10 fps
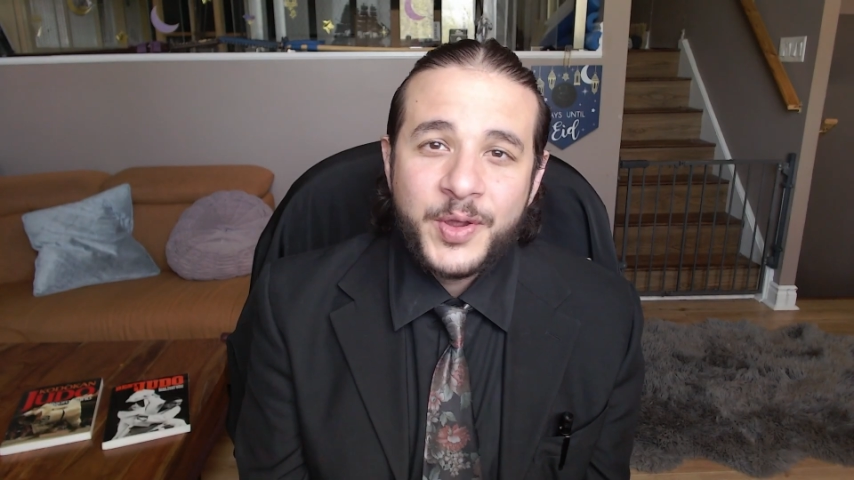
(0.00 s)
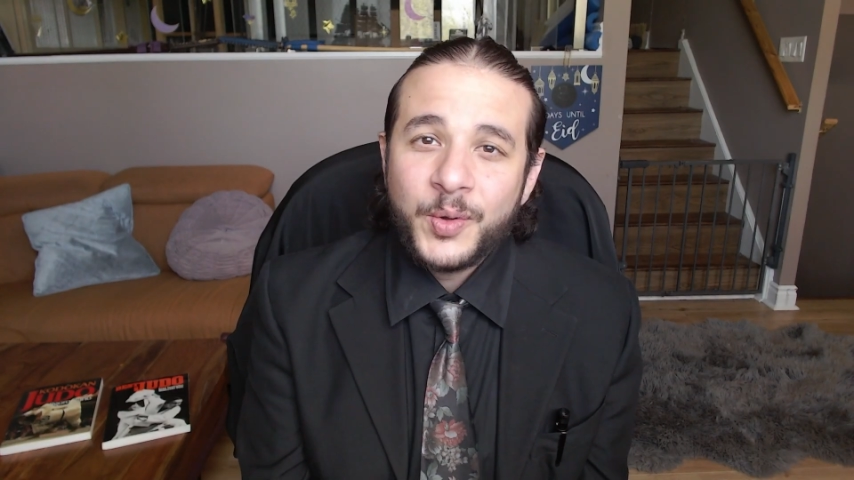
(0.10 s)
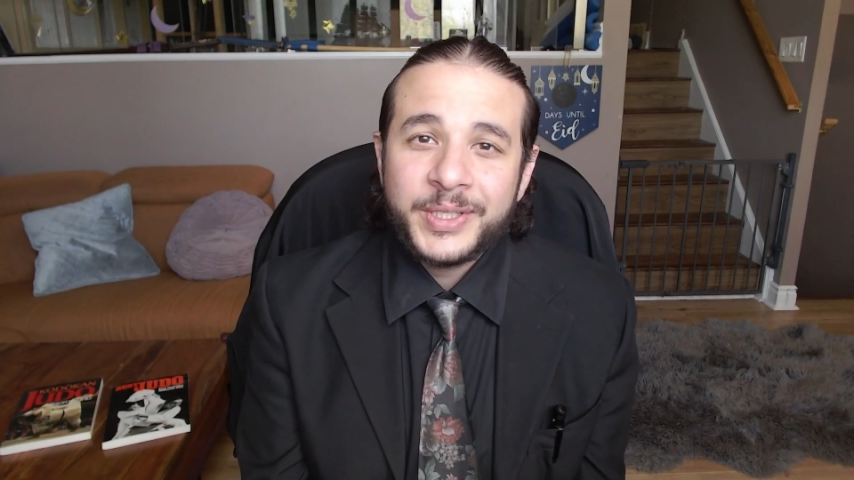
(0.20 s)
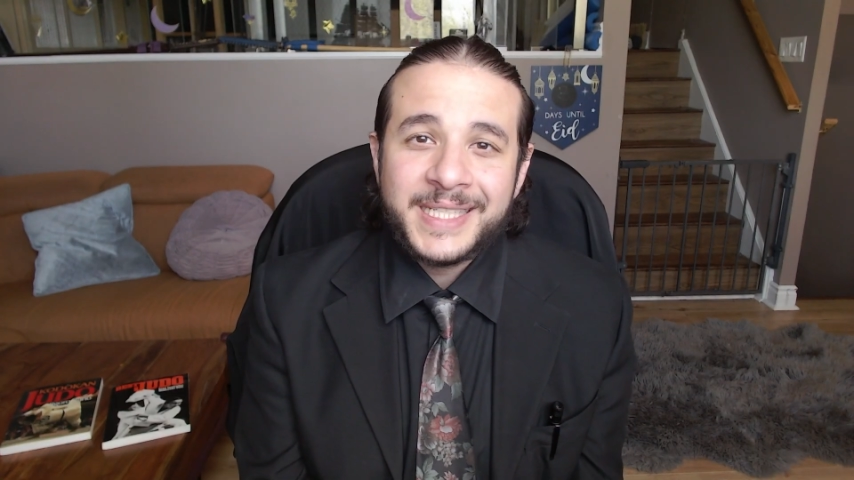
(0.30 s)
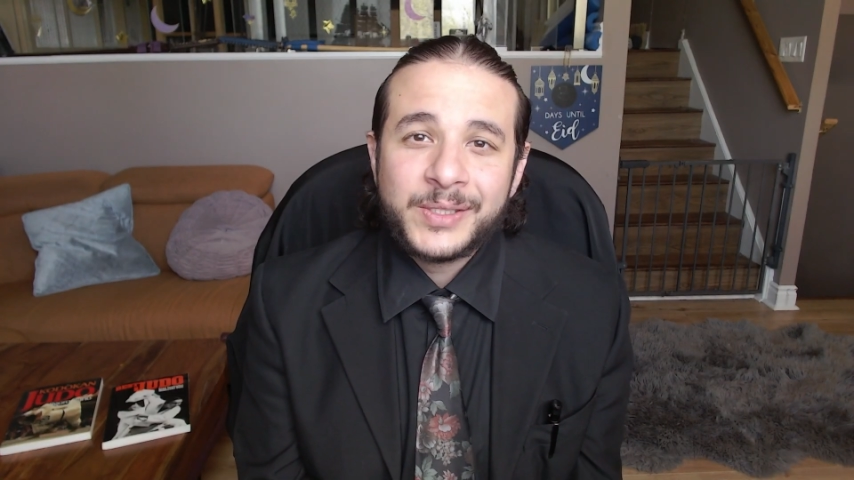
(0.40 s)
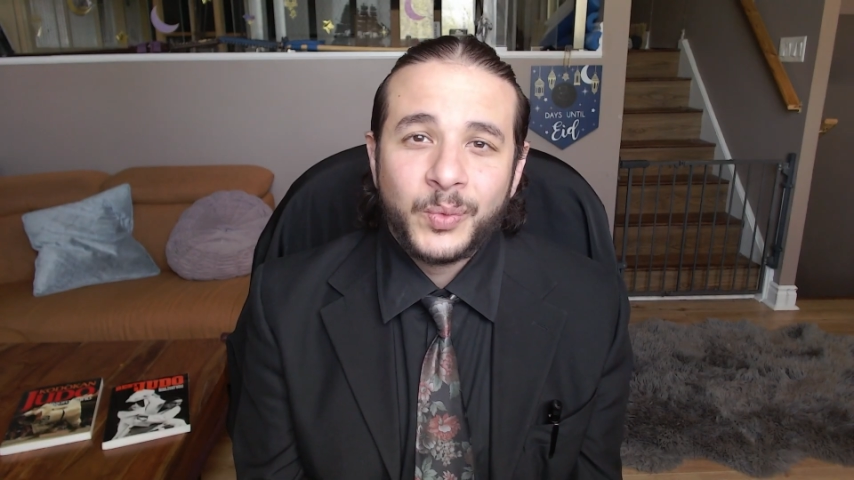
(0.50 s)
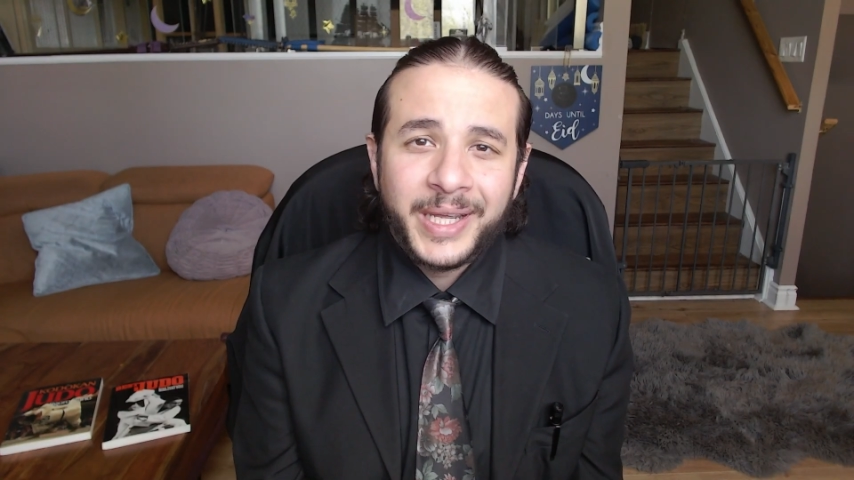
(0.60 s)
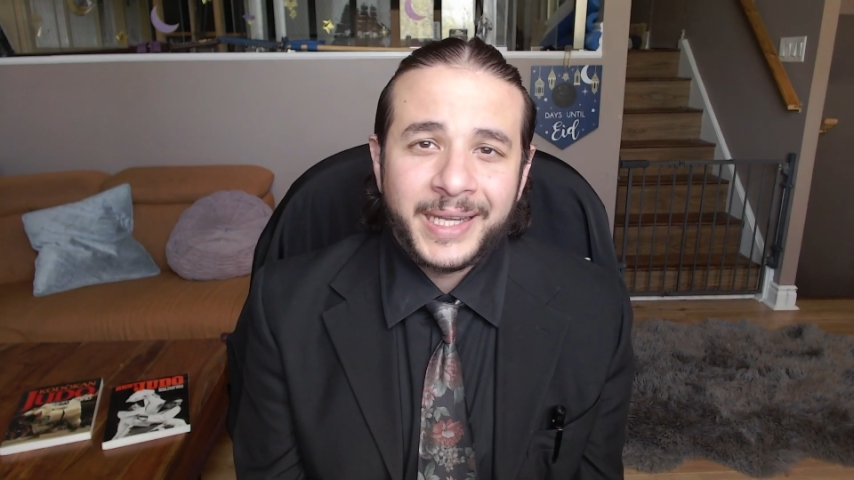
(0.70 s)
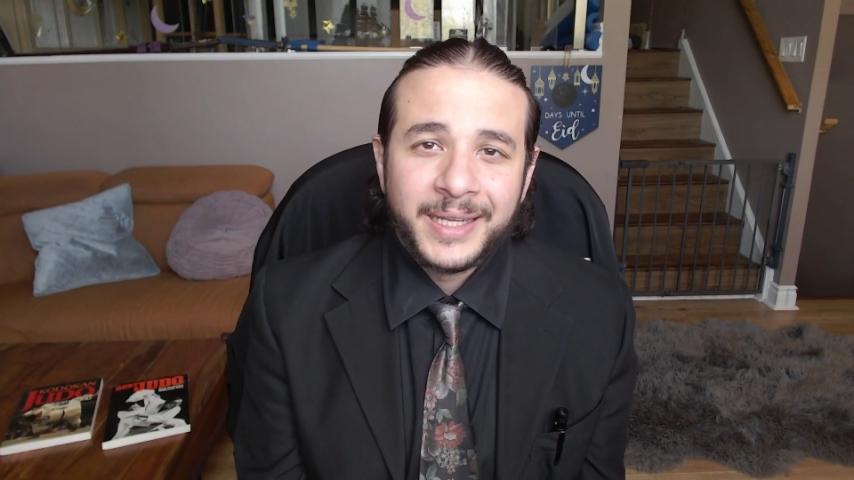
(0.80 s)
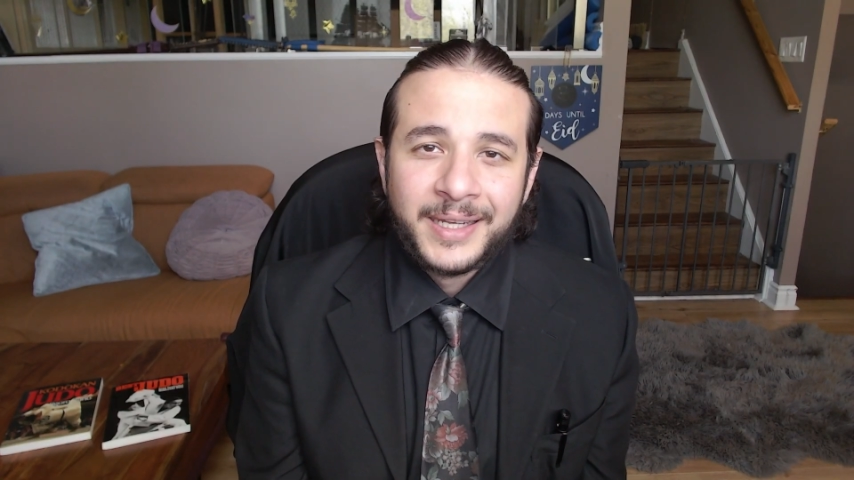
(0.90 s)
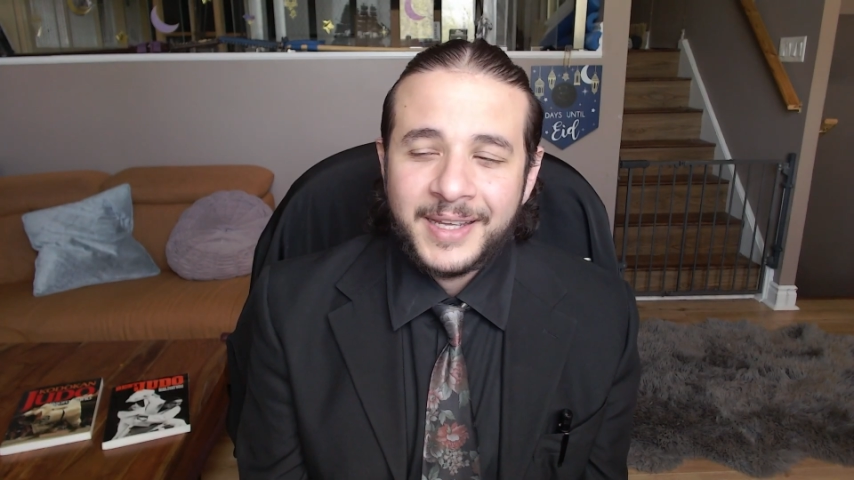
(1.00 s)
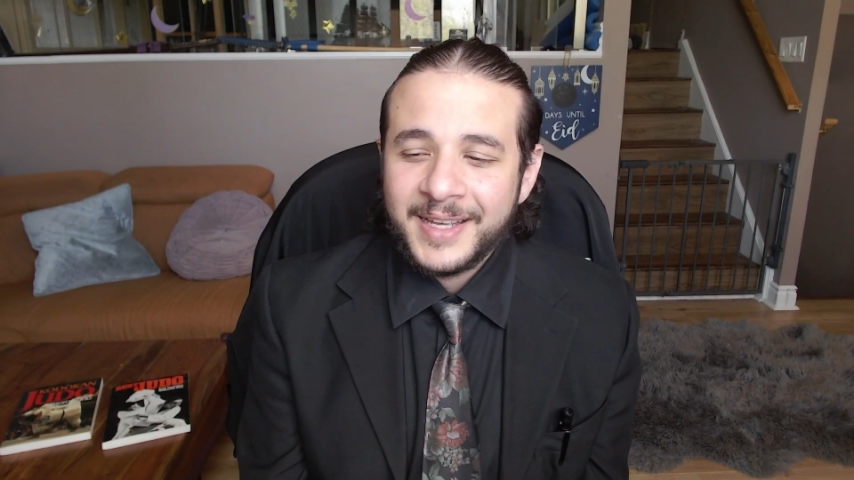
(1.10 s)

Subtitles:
No Knees Wick.